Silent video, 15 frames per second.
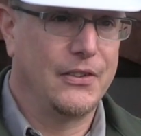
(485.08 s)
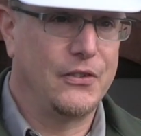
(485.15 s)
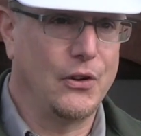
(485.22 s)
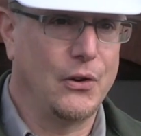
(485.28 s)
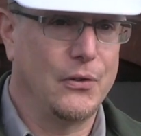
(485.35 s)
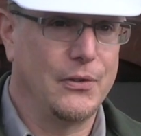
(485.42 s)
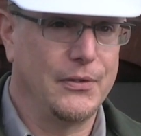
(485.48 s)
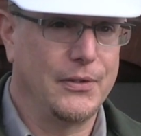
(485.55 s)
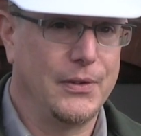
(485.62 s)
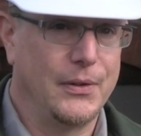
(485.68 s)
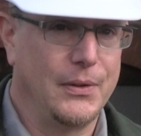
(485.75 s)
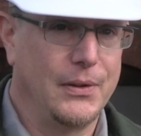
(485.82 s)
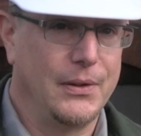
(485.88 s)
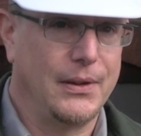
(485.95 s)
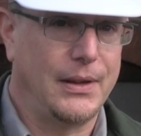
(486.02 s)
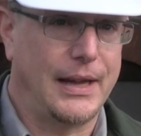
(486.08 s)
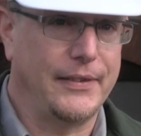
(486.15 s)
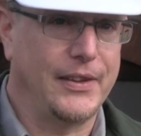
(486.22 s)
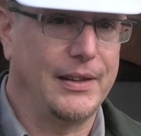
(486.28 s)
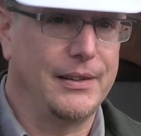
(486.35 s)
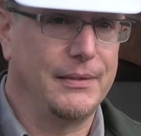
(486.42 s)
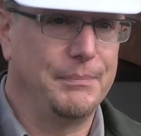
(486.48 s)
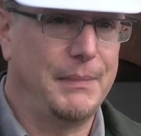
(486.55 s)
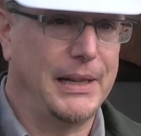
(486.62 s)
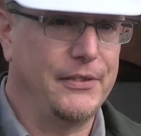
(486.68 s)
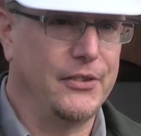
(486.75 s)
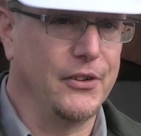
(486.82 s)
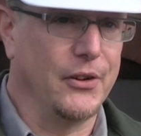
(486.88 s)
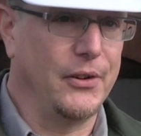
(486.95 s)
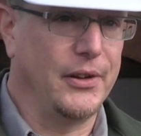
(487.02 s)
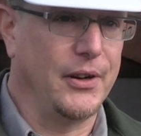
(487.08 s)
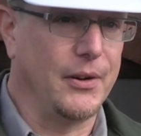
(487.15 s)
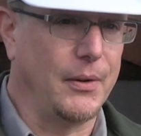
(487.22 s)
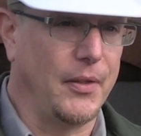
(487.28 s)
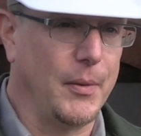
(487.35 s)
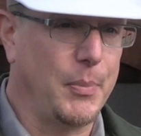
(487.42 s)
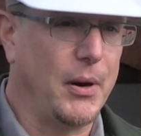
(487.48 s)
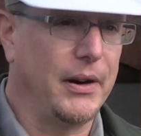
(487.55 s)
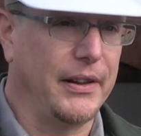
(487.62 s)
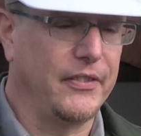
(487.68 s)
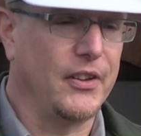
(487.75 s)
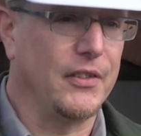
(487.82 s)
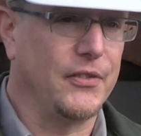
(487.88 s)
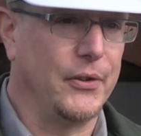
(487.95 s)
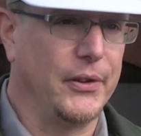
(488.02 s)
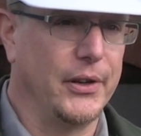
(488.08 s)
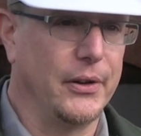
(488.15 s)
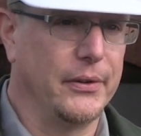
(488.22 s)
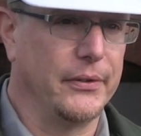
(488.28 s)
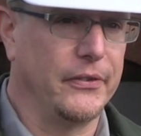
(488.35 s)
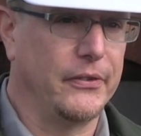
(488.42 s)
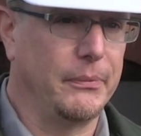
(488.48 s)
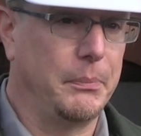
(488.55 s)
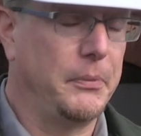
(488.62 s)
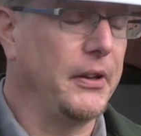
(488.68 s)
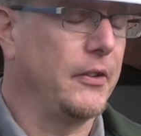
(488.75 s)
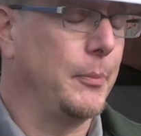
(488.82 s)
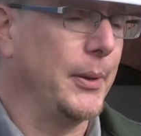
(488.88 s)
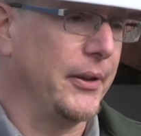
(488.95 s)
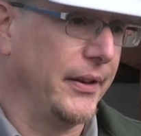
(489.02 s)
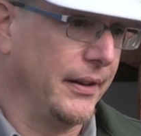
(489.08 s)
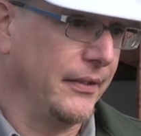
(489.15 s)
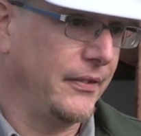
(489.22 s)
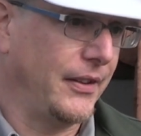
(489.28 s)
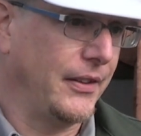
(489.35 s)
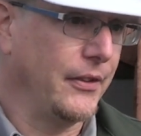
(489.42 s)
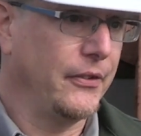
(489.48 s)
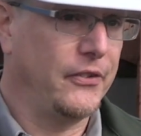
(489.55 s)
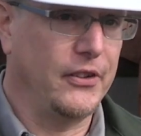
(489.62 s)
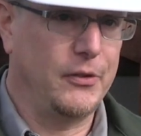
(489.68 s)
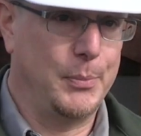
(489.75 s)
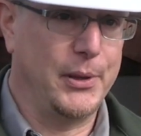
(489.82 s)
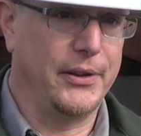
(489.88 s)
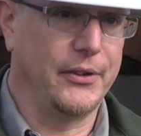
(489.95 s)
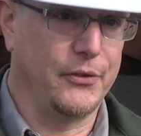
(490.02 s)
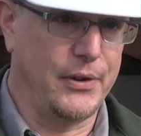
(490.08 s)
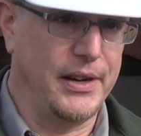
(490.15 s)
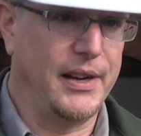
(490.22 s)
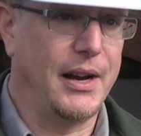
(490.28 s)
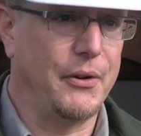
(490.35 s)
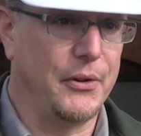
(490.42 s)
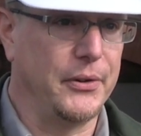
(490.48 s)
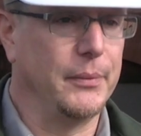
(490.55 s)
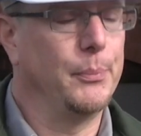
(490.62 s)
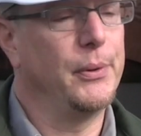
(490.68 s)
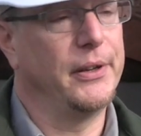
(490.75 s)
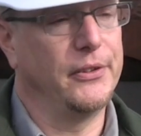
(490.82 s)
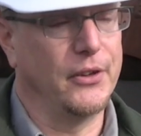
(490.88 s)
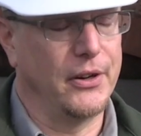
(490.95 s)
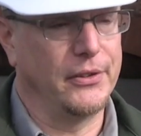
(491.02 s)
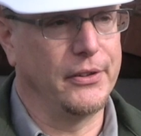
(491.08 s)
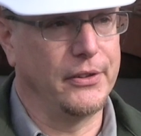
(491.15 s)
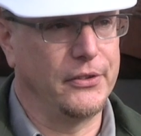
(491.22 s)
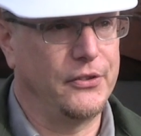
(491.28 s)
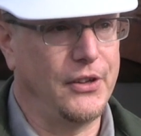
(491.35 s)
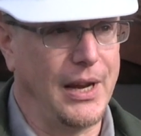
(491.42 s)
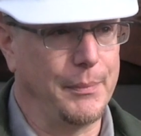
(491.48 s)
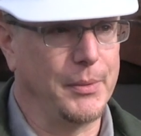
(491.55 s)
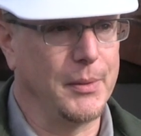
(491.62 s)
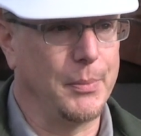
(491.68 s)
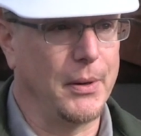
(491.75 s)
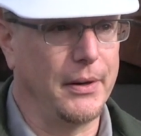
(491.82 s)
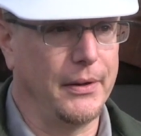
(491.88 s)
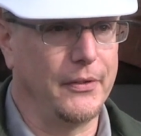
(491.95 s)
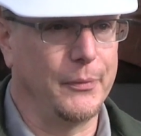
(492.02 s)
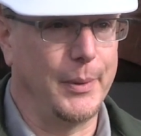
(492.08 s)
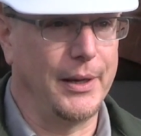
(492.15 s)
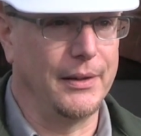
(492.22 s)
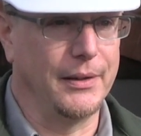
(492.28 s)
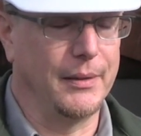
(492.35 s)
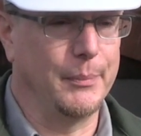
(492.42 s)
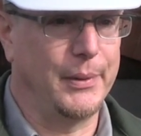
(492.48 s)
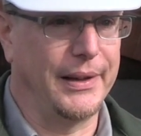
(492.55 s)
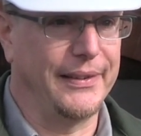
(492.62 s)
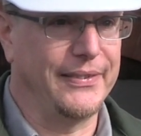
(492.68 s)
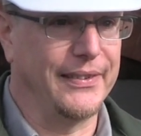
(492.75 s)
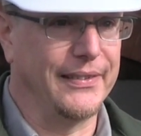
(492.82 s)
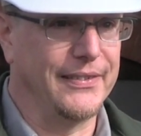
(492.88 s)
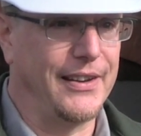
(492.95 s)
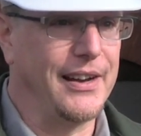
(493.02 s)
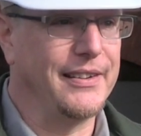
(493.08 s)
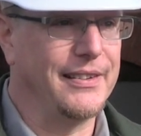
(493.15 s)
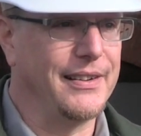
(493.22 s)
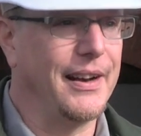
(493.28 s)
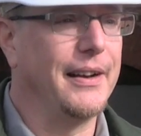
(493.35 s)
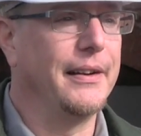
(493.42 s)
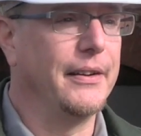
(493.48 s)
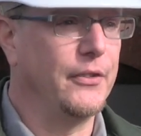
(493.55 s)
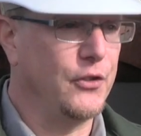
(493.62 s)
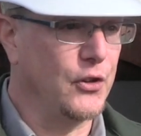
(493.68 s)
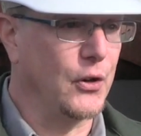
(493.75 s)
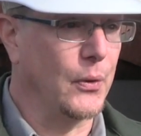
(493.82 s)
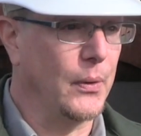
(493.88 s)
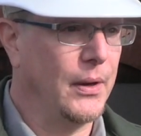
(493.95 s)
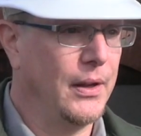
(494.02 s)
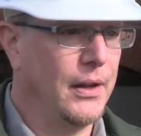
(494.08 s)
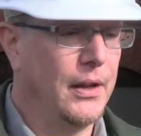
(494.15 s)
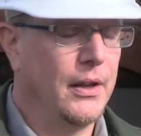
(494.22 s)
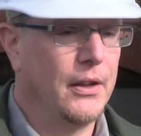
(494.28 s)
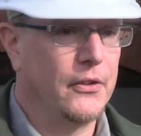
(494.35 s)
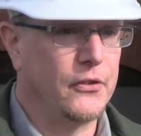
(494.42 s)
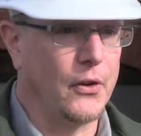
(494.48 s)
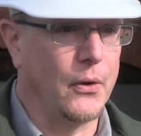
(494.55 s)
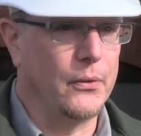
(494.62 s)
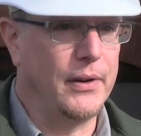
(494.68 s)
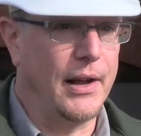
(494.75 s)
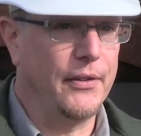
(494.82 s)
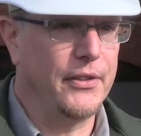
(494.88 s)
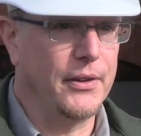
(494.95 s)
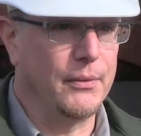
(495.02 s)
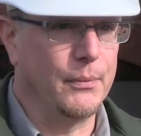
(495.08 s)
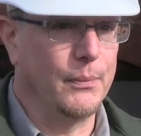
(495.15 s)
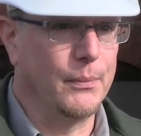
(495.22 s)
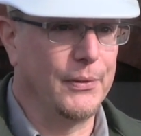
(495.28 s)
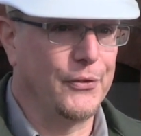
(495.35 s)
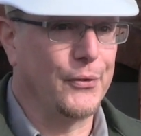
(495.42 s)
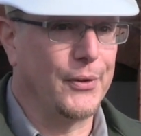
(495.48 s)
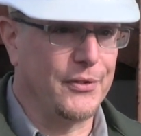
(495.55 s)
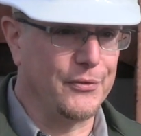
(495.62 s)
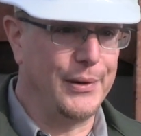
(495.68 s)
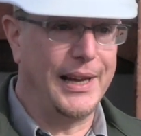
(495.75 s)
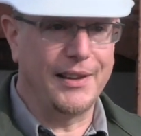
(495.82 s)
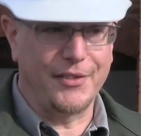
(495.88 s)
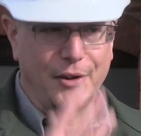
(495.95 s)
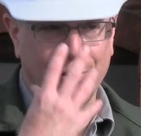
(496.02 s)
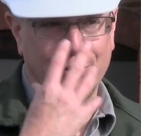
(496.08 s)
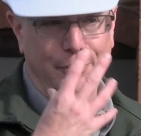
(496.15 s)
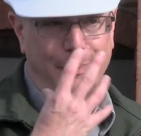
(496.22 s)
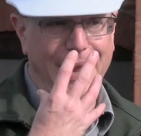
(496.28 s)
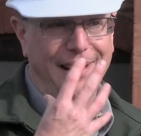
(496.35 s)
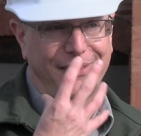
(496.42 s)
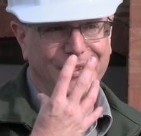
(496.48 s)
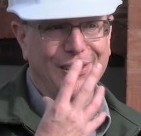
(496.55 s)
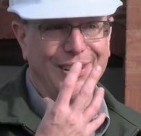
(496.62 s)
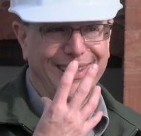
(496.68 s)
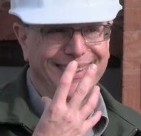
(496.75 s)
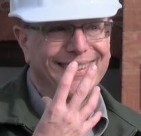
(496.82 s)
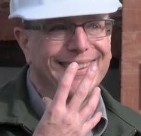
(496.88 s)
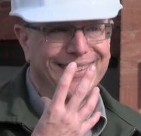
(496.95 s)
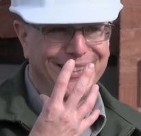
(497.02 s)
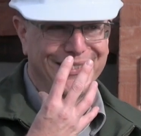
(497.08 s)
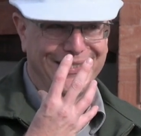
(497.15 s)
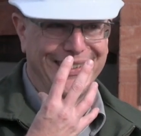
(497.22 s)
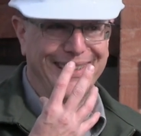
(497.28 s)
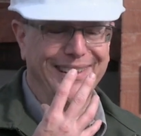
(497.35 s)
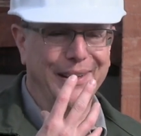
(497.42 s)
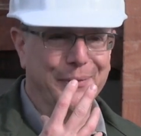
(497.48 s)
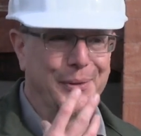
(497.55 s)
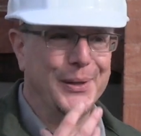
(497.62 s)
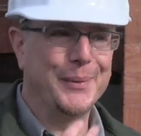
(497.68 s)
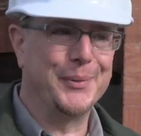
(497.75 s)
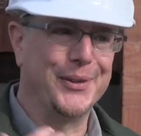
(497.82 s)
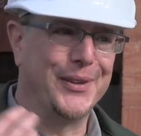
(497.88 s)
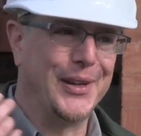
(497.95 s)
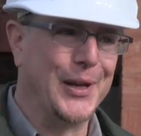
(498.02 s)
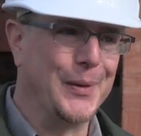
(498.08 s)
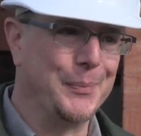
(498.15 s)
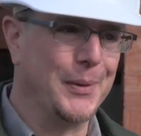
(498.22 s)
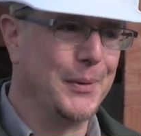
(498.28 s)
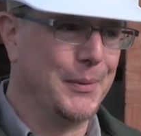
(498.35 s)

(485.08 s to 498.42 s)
So, as I mentioned earlier, the park itself only owns 6 buildings, and those 6 buildings right now are in pretty darn good shape. The park has been in place since 1992. So now that we have our own mask on, right, and we're able to help